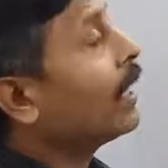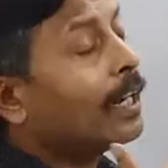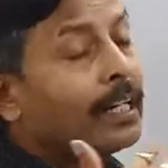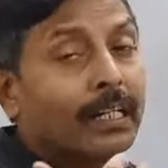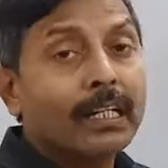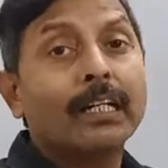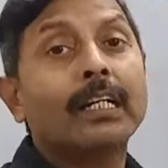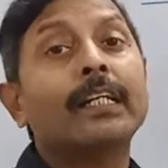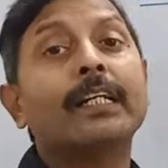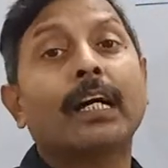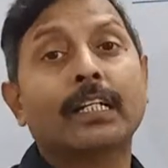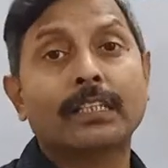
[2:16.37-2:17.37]
and
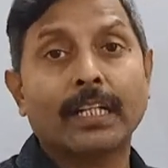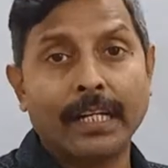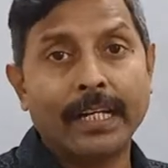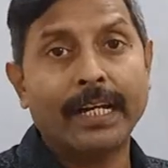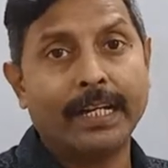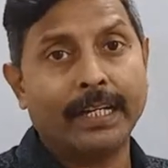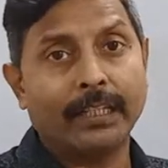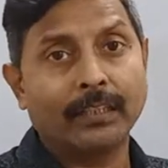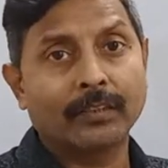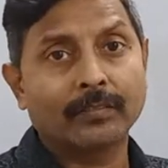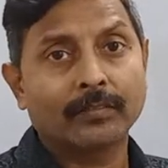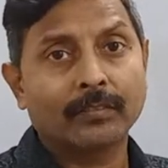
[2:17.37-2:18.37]
reduction heading.
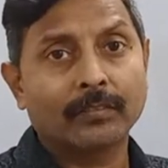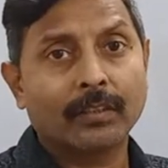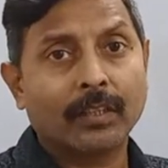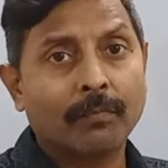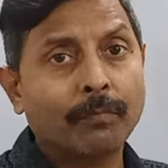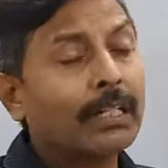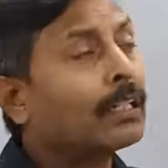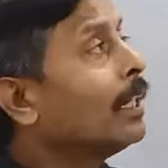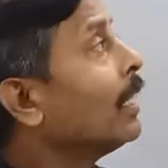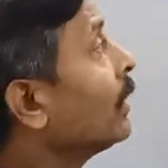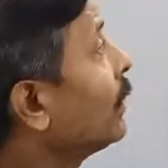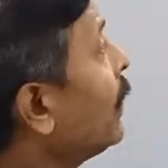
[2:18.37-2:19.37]
But
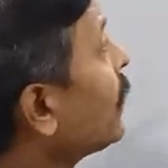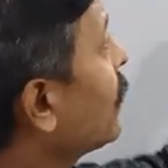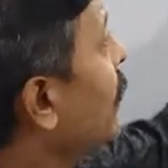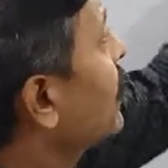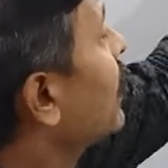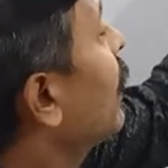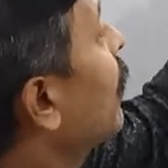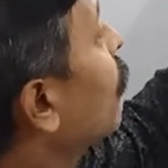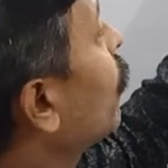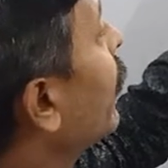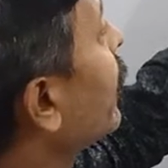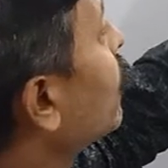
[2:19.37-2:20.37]
this is
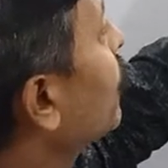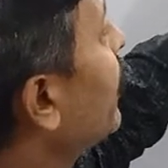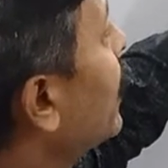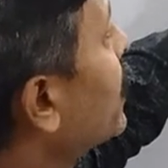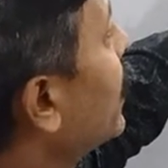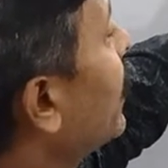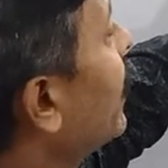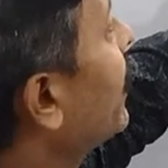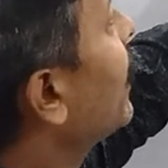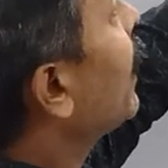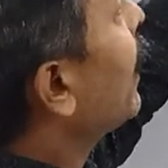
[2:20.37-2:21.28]
going to be studied